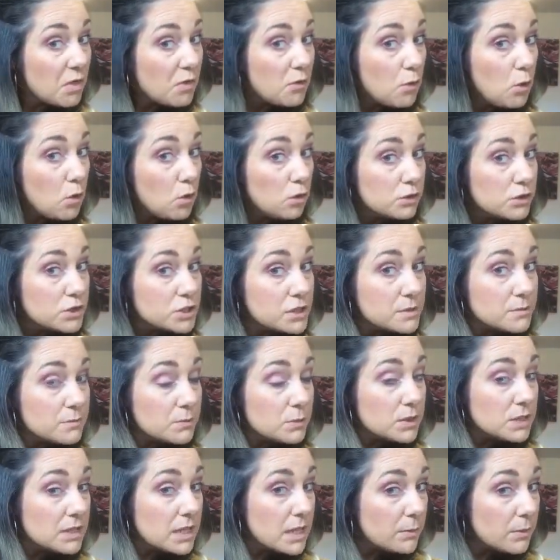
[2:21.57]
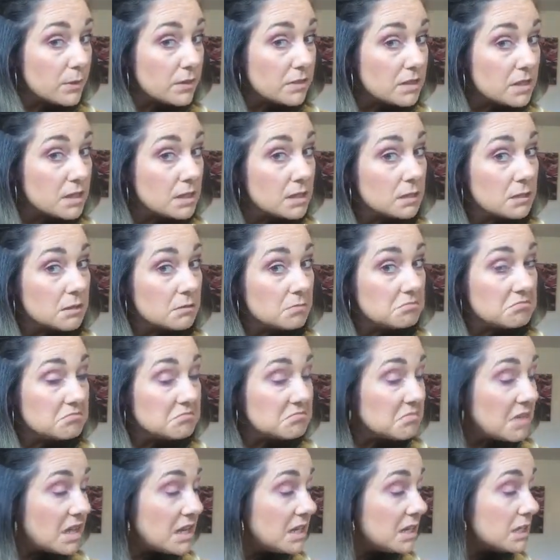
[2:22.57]
Thoughts? What does anyone think?
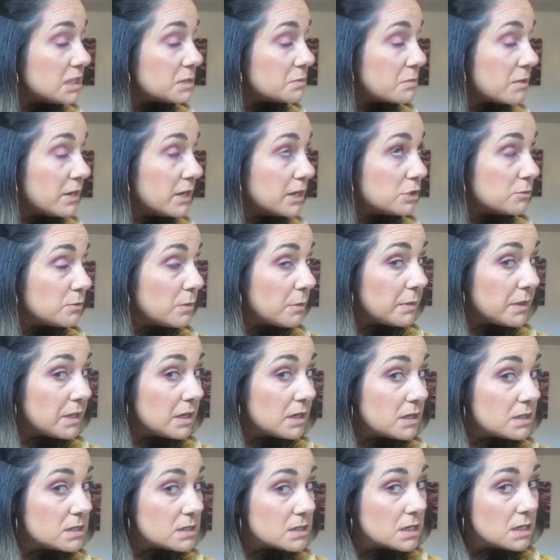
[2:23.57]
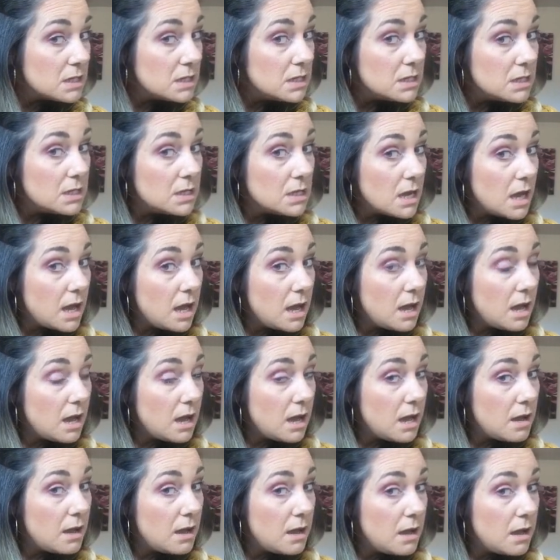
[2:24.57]
Any inspiration would be good.
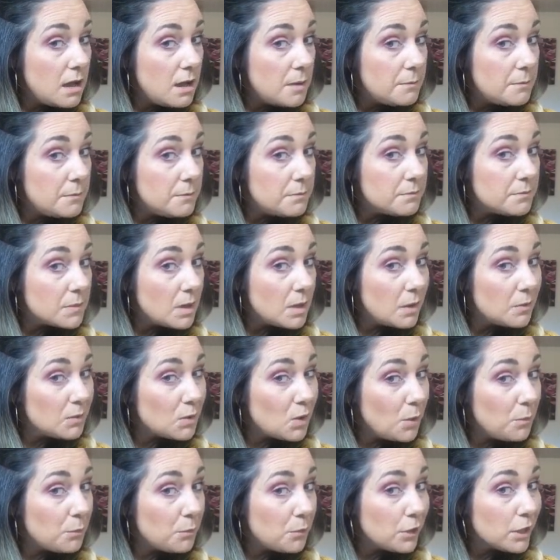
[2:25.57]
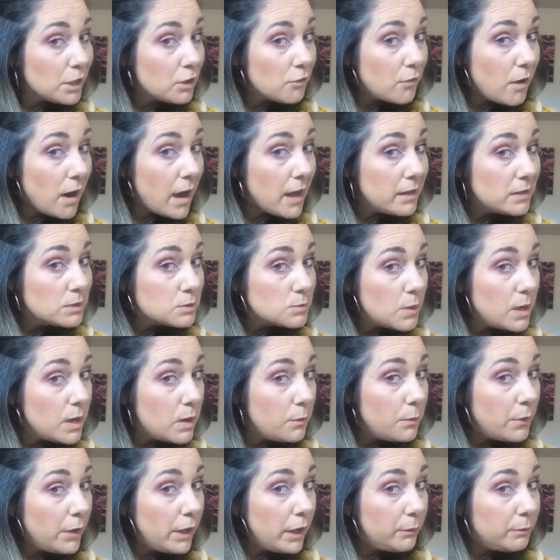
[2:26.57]
I've gone pretty grey as
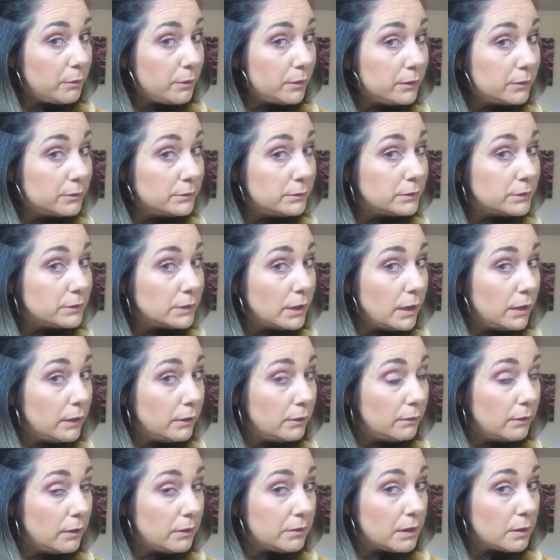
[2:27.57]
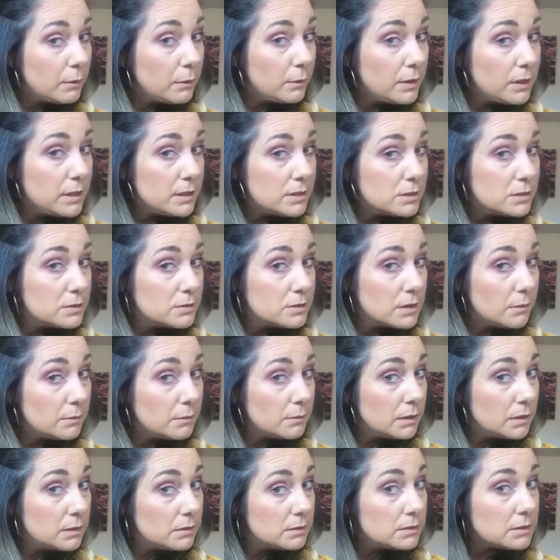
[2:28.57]
well, people, so I think we need to do
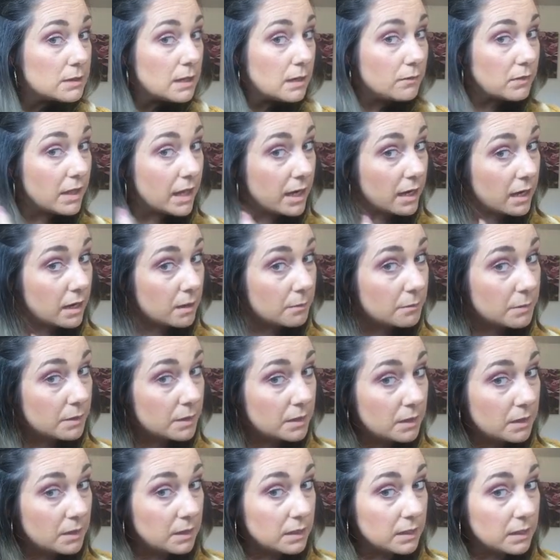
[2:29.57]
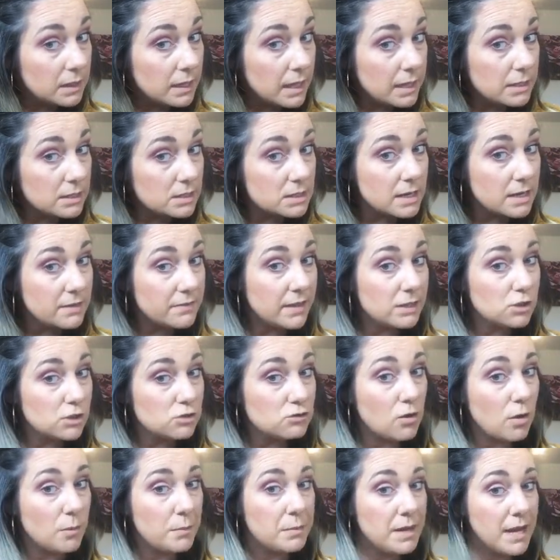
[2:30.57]
something to cover that up. Again, just letting that
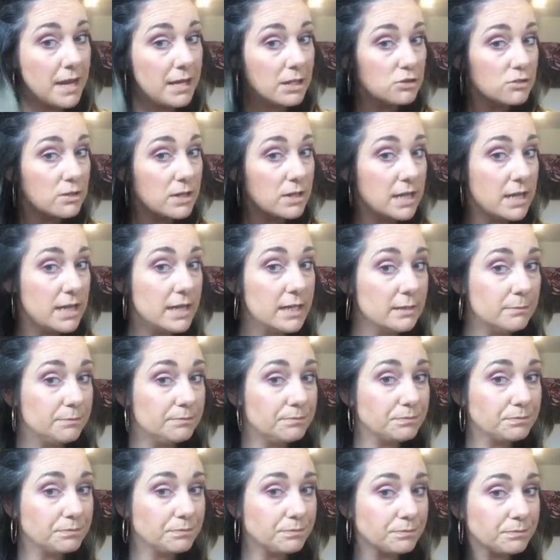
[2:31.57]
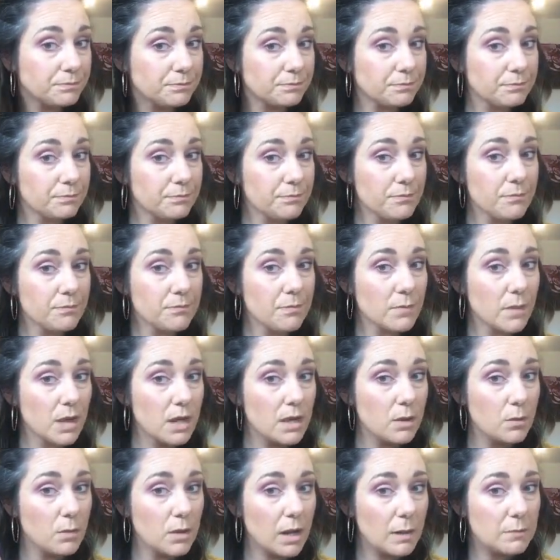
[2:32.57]
drop naturally,
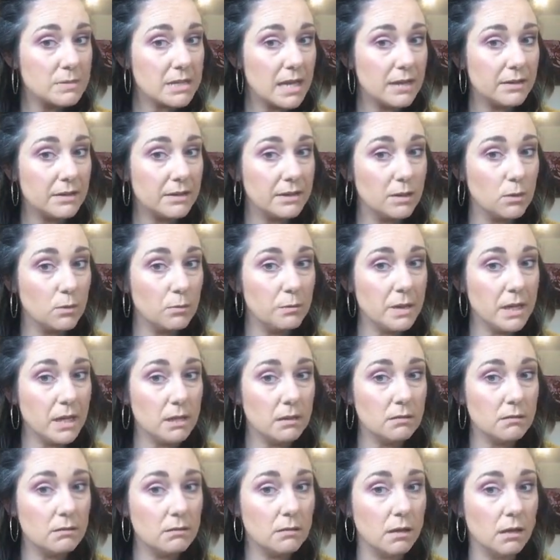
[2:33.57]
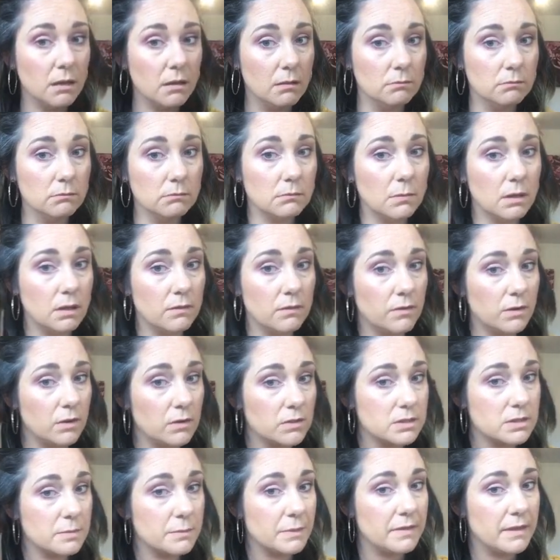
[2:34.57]
and it will come down and it will meet, have I
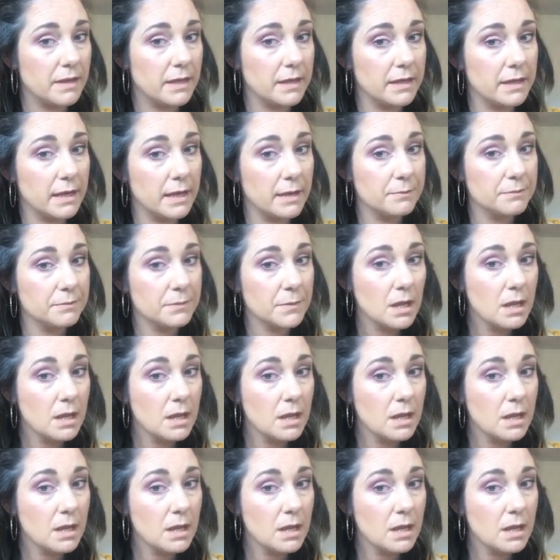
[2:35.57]
lost a bit there? Yeah.